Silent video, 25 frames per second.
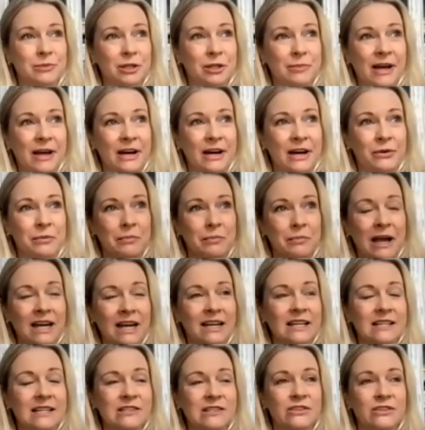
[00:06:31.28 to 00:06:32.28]
about it with my
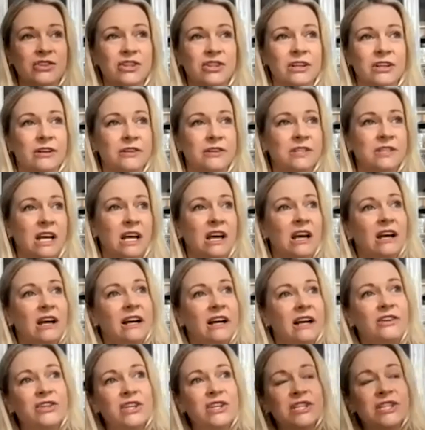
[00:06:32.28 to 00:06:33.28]
kids, and she goes,
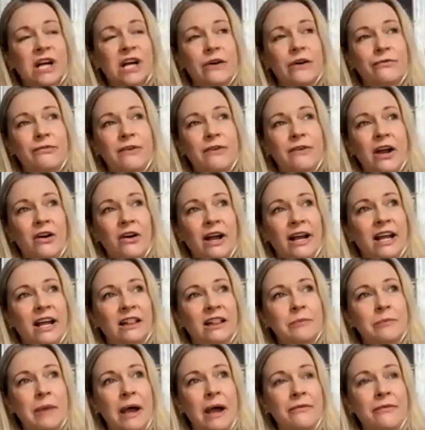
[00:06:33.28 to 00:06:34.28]
it's just not fair. I get
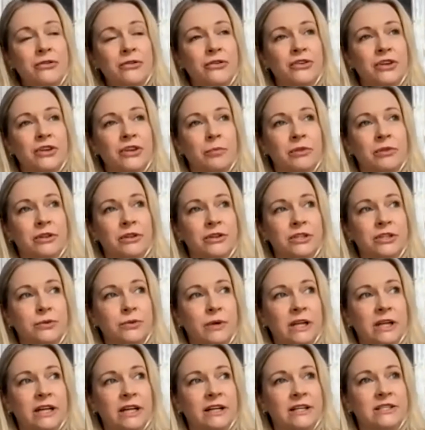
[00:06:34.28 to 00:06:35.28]
them after they're done with their
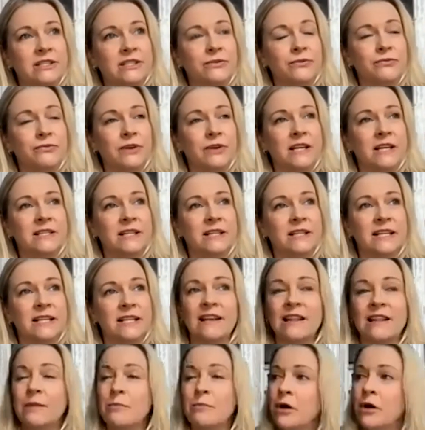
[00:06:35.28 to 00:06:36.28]
sweet, innocent phase, and I
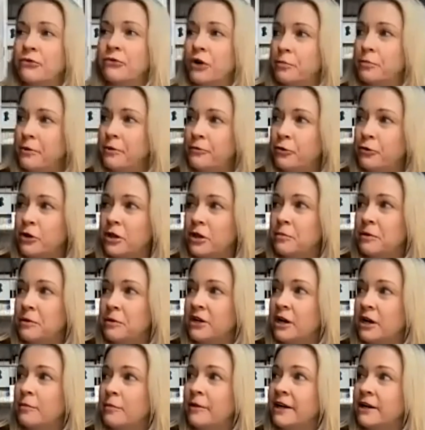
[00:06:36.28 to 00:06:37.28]
send them off right before they
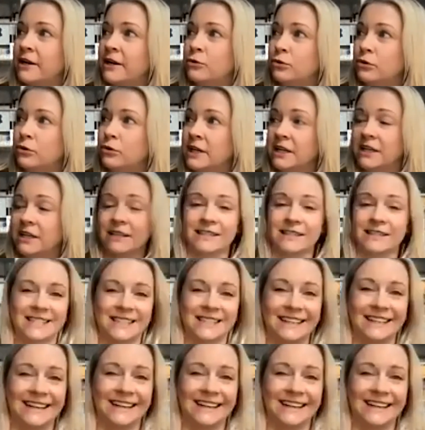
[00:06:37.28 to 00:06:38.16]
become like cool kids.